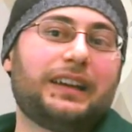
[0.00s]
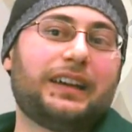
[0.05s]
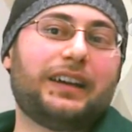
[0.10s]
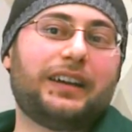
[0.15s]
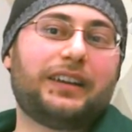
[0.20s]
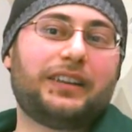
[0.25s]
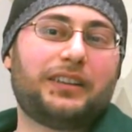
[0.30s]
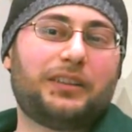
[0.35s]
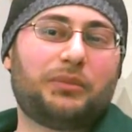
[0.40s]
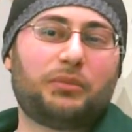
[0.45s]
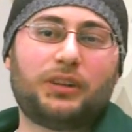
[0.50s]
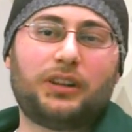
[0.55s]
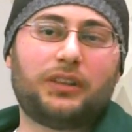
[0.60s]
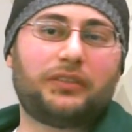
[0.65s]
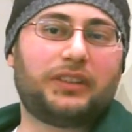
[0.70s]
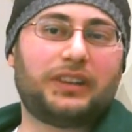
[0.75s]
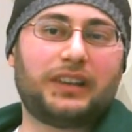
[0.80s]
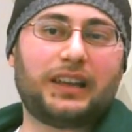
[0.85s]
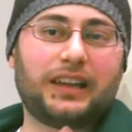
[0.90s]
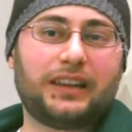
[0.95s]
in the middle
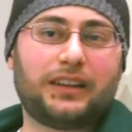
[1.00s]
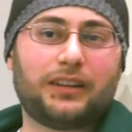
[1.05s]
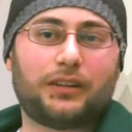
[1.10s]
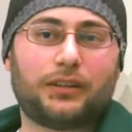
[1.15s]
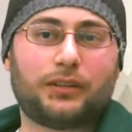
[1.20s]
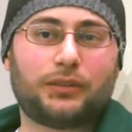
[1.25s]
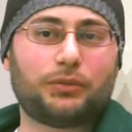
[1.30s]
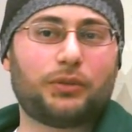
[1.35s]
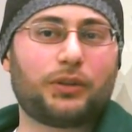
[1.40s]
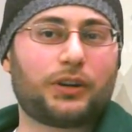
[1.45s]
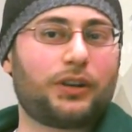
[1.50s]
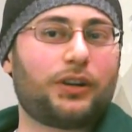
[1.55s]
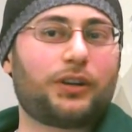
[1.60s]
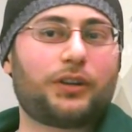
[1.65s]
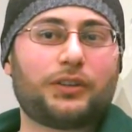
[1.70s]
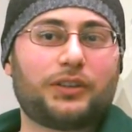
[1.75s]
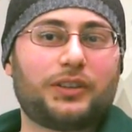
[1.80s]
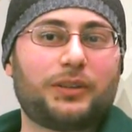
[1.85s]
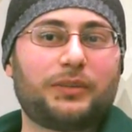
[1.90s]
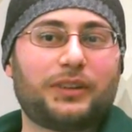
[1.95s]
of the night, I don't know, 2
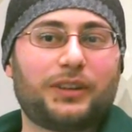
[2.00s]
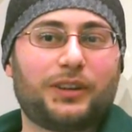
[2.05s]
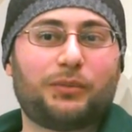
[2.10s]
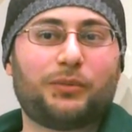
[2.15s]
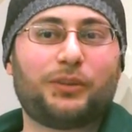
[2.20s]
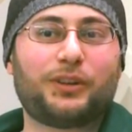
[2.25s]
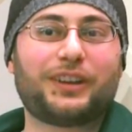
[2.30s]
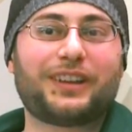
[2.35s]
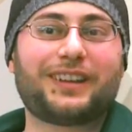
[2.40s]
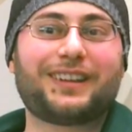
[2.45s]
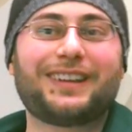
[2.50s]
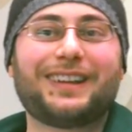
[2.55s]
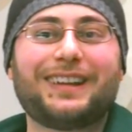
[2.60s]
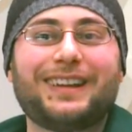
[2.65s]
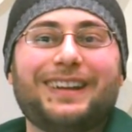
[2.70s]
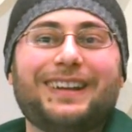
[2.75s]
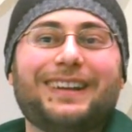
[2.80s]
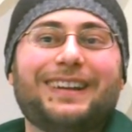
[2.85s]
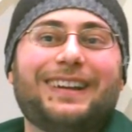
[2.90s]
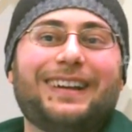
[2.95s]
o'clock or something in the morning,
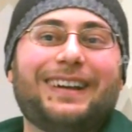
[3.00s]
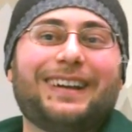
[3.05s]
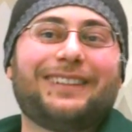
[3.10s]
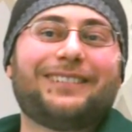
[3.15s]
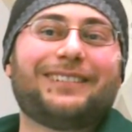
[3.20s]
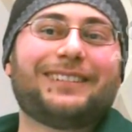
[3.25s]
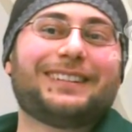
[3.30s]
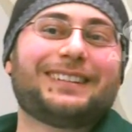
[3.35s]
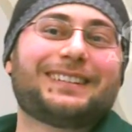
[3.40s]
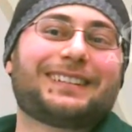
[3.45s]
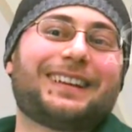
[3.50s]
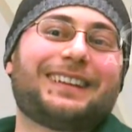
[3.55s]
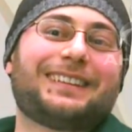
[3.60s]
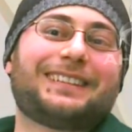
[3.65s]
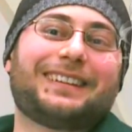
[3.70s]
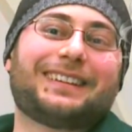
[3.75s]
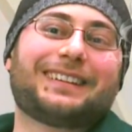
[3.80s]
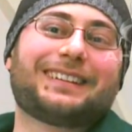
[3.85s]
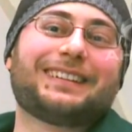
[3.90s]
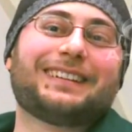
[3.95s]
and we're
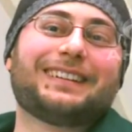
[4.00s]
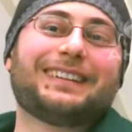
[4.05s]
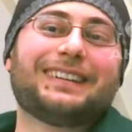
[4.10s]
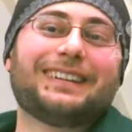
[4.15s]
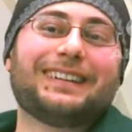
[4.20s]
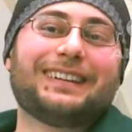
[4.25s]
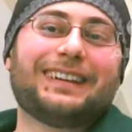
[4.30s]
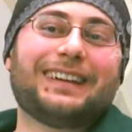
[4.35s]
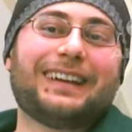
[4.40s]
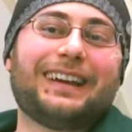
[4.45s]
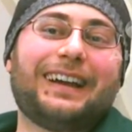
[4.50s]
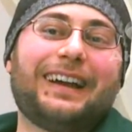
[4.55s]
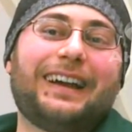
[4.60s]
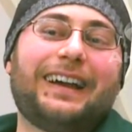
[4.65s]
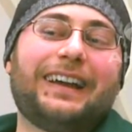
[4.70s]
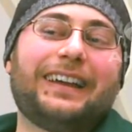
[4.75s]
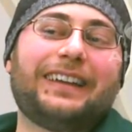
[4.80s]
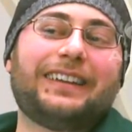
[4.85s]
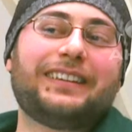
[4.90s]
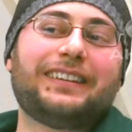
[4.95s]
discussing.
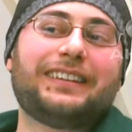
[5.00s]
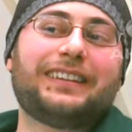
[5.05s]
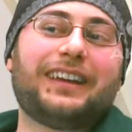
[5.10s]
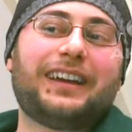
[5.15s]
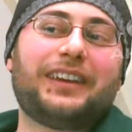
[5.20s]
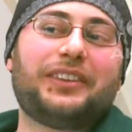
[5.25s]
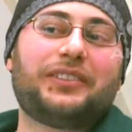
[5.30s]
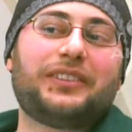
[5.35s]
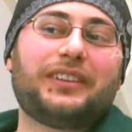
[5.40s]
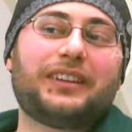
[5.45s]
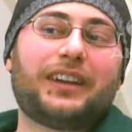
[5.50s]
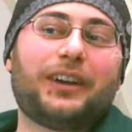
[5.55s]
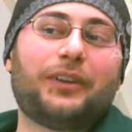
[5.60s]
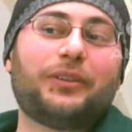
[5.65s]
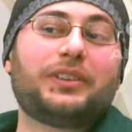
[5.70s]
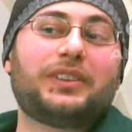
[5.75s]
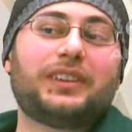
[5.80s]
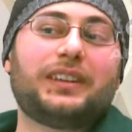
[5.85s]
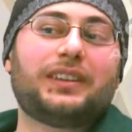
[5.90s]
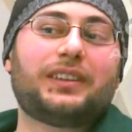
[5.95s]
And I think I
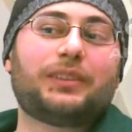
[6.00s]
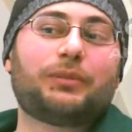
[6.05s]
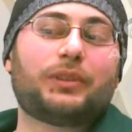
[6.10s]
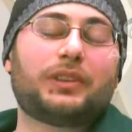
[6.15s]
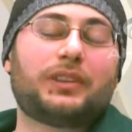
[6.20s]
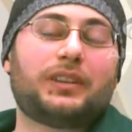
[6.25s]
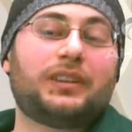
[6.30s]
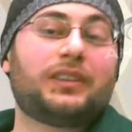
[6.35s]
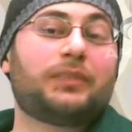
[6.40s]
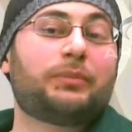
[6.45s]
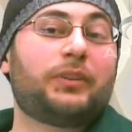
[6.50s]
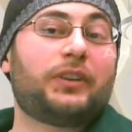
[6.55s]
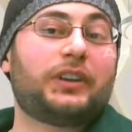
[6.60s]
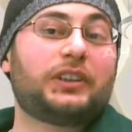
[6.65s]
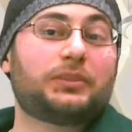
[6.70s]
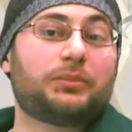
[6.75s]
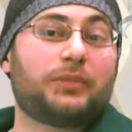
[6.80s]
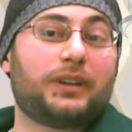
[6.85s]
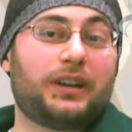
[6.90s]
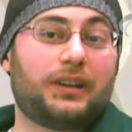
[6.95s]
always say this was an
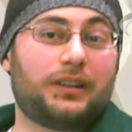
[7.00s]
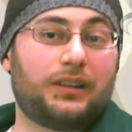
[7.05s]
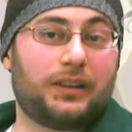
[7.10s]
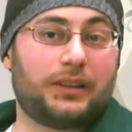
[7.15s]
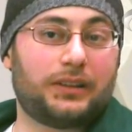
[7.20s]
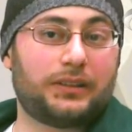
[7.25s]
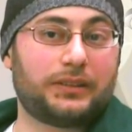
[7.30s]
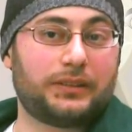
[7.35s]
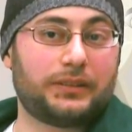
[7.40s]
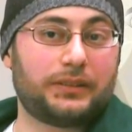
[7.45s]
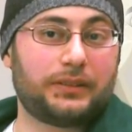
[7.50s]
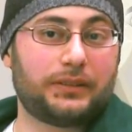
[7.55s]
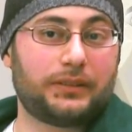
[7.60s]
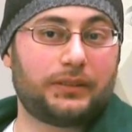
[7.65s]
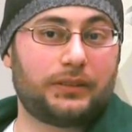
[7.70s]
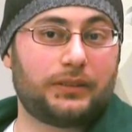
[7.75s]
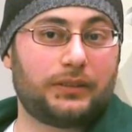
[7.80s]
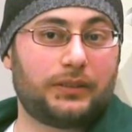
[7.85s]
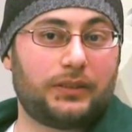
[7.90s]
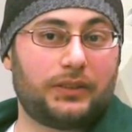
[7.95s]
inspiration by Allah.
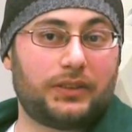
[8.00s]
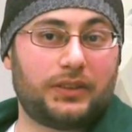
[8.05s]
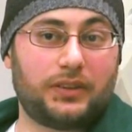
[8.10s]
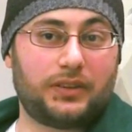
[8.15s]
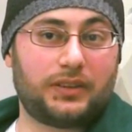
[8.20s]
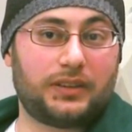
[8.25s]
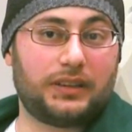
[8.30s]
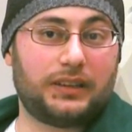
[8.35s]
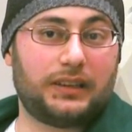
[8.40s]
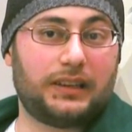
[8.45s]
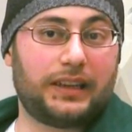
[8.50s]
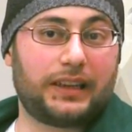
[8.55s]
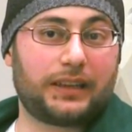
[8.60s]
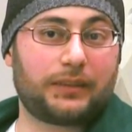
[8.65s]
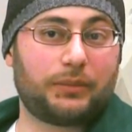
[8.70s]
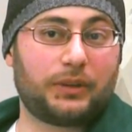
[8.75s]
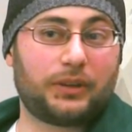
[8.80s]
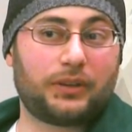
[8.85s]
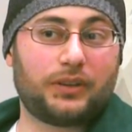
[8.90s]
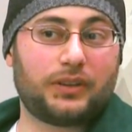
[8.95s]
Seriously,
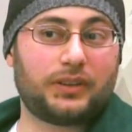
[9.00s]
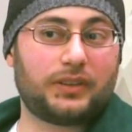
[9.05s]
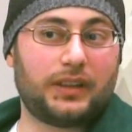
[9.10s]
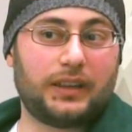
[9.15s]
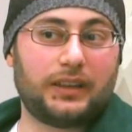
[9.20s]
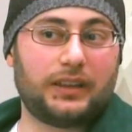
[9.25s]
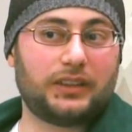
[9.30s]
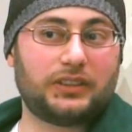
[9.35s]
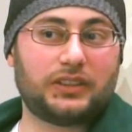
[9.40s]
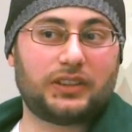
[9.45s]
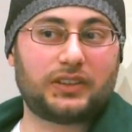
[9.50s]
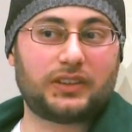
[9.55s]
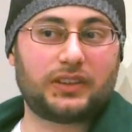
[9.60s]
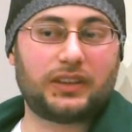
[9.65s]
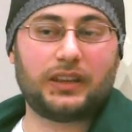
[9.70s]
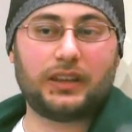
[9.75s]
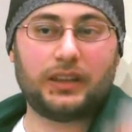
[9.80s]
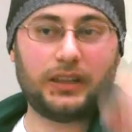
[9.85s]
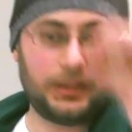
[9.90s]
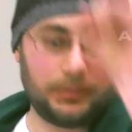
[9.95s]
like, because it
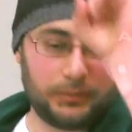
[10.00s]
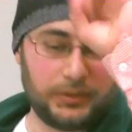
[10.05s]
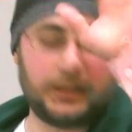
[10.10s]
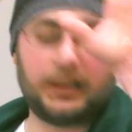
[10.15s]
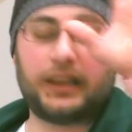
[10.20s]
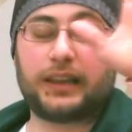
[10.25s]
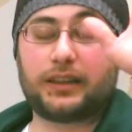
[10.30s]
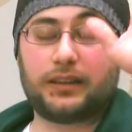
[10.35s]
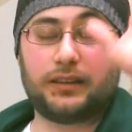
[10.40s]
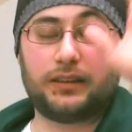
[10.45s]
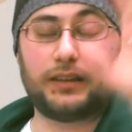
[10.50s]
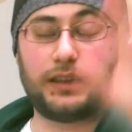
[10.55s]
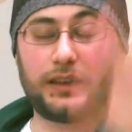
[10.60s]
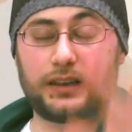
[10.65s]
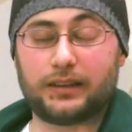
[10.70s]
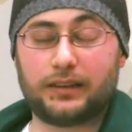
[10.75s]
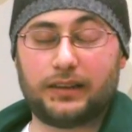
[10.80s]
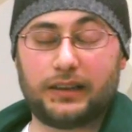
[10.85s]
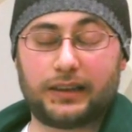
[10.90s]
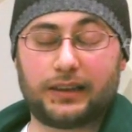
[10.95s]
just hit me like a
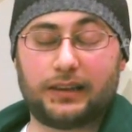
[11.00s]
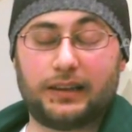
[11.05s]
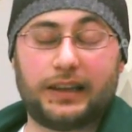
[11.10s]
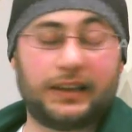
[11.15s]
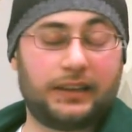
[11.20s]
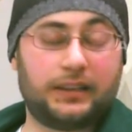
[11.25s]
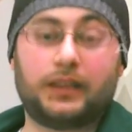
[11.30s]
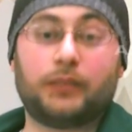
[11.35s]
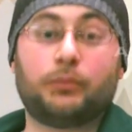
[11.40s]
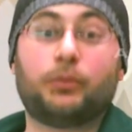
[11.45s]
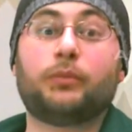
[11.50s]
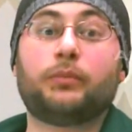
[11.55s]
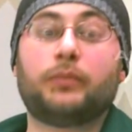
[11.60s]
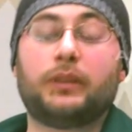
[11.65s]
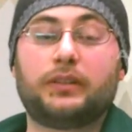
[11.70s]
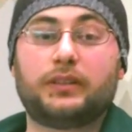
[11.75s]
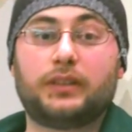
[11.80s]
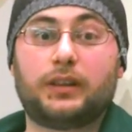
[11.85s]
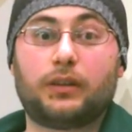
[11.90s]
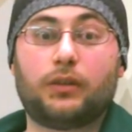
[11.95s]
lightning, boom.
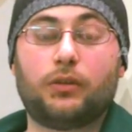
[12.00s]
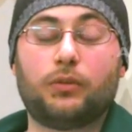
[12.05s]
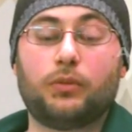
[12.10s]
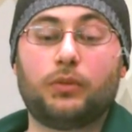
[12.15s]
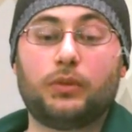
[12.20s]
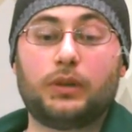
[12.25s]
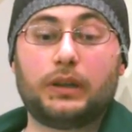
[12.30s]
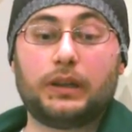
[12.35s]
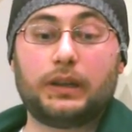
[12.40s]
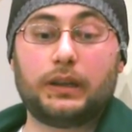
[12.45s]
I was like, oh.